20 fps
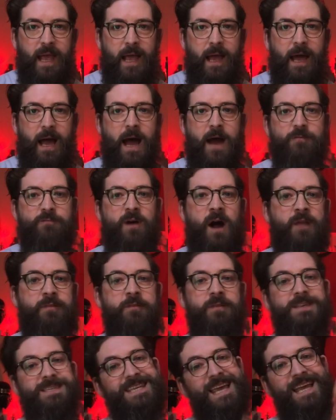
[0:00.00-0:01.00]
rather
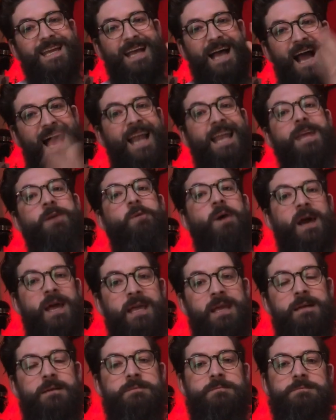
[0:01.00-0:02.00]
than saying
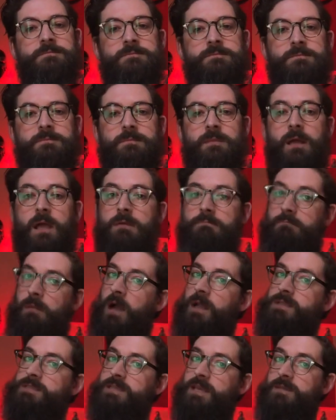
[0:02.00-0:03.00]
alleyway, it
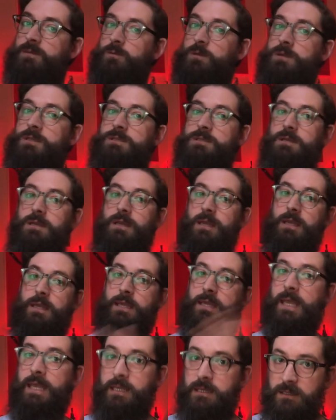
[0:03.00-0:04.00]
might say the word
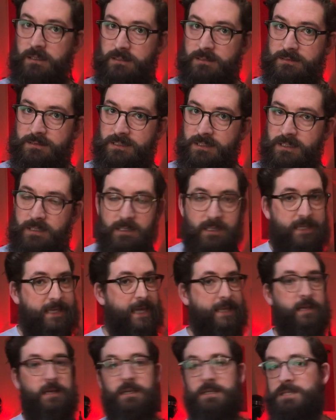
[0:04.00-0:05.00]
ginnel.
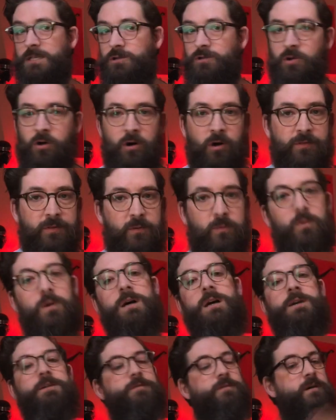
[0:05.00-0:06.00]
Ginnel is a northern
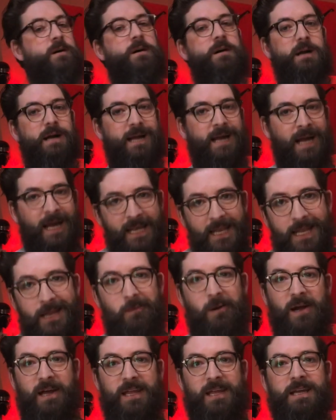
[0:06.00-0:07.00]
word for
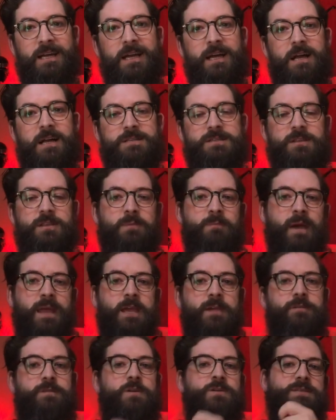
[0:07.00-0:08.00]
alleyway. So they
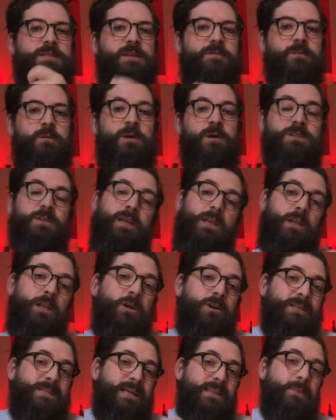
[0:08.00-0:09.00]
may have used a different word. So it
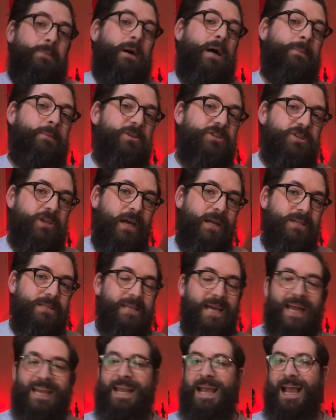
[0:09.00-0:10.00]
looks like the Bible's changed,
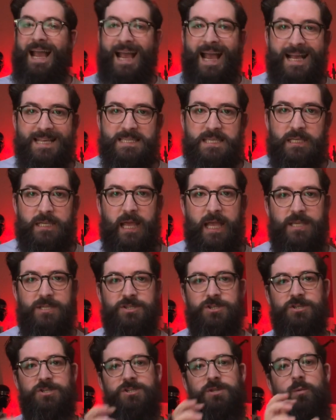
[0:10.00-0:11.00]
and it hasn't. It's
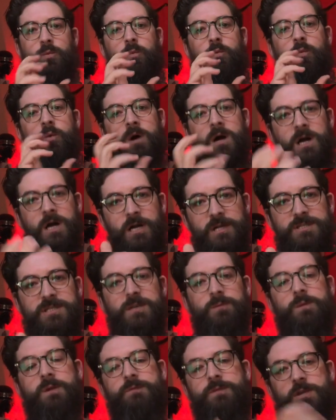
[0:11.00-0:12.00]
just the words
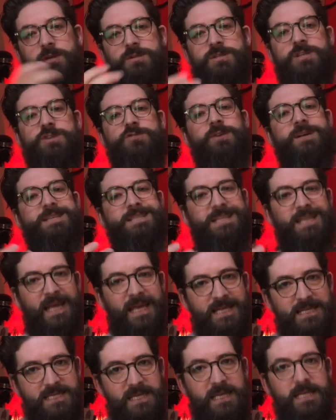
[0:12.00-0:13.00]
that we've used to
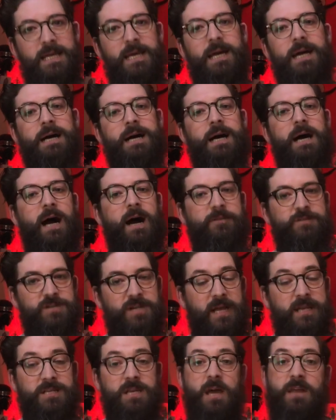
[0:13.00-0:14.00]
translate it have
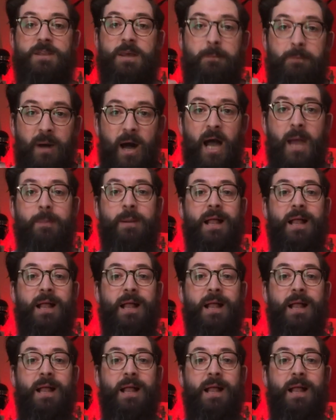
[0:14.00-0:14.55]
changed. The Bible